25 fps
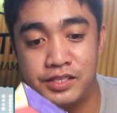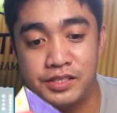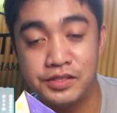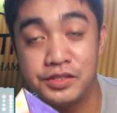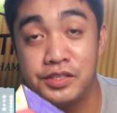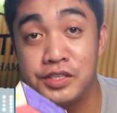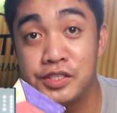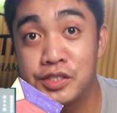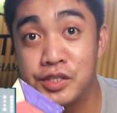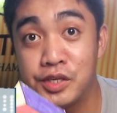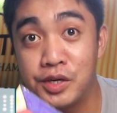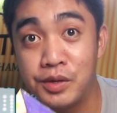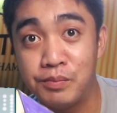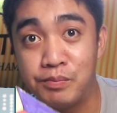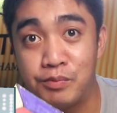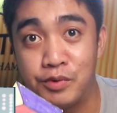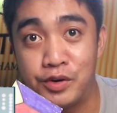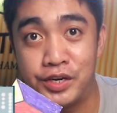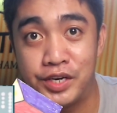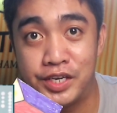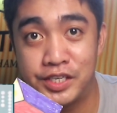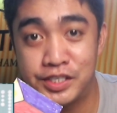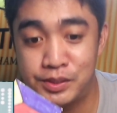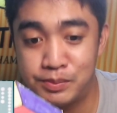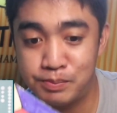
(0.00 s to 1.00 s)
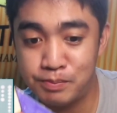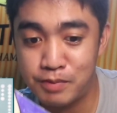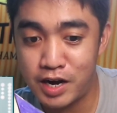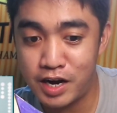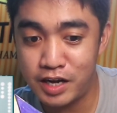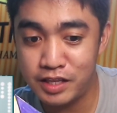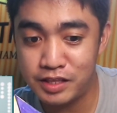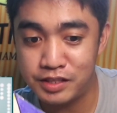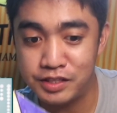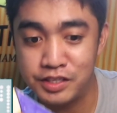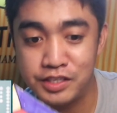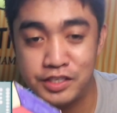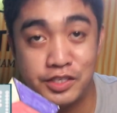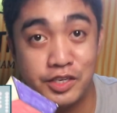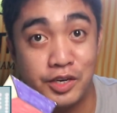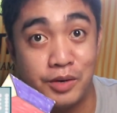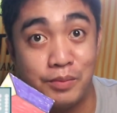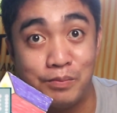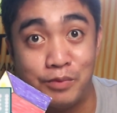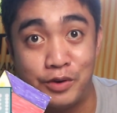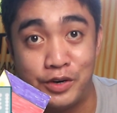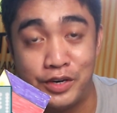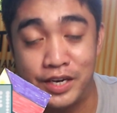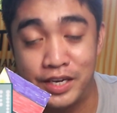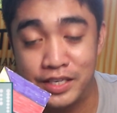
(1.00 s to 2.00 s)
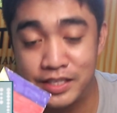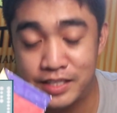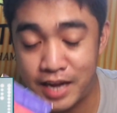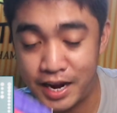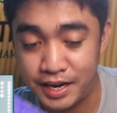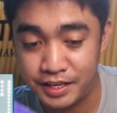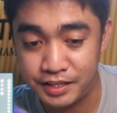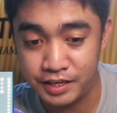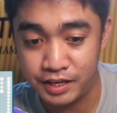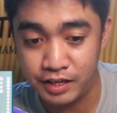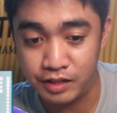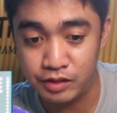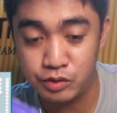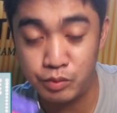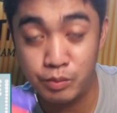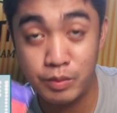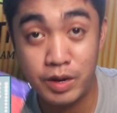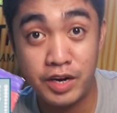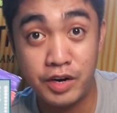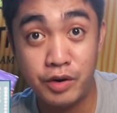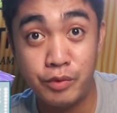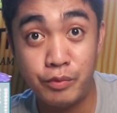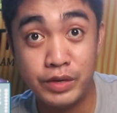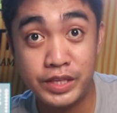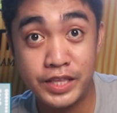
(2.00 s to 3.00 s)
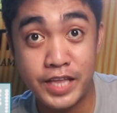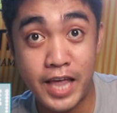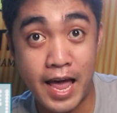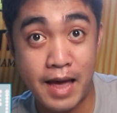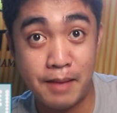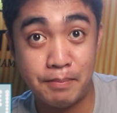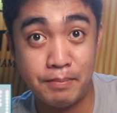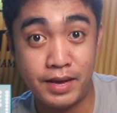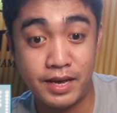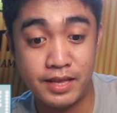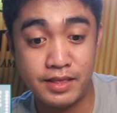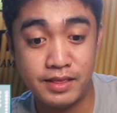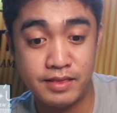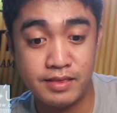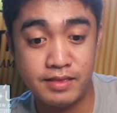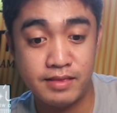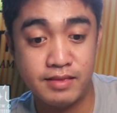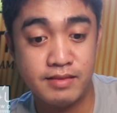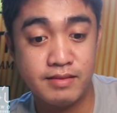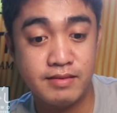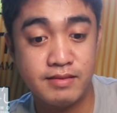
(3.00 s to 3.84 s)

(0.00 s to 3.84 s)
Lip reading: is deserved for the spot, deserved for the title. No matter what happened.